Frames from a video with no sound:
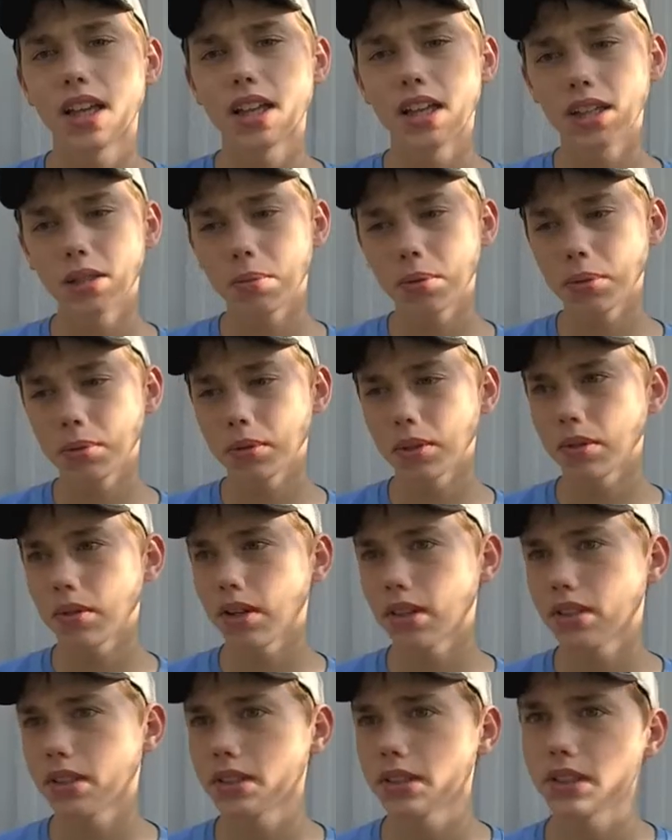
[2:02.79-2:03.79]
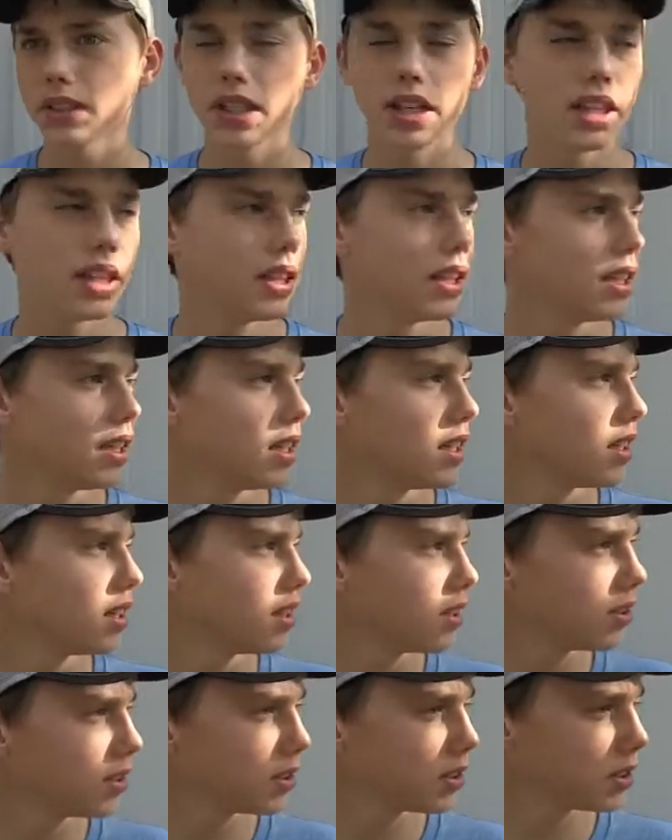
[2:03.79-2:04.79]
a lot of people go out there and
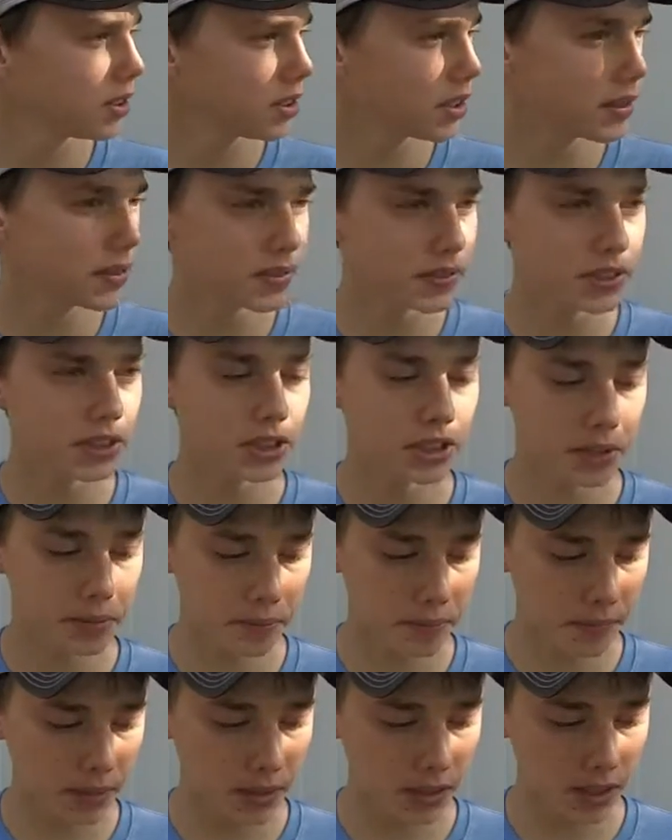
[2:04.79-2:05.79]
they'll just start fishing.